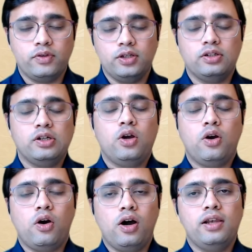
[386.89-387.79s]
We
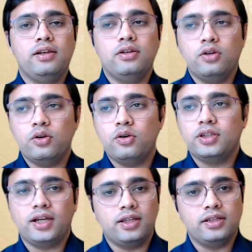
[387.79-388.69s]
all know
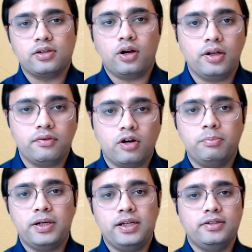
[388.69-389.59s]
that there's a lot of
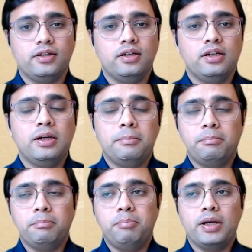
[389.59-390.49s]
competition,
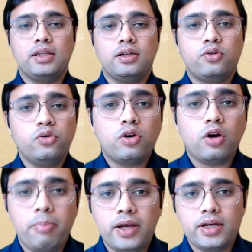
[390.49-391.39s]
but the true
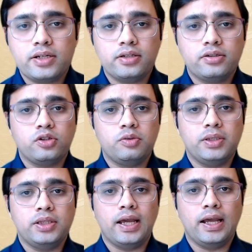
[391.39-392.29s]
competition should
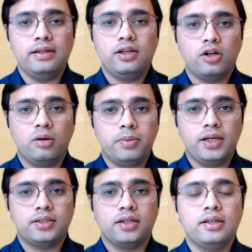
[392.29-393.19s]
be the healthy
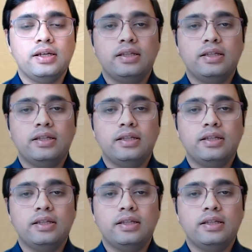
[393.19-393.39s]
competition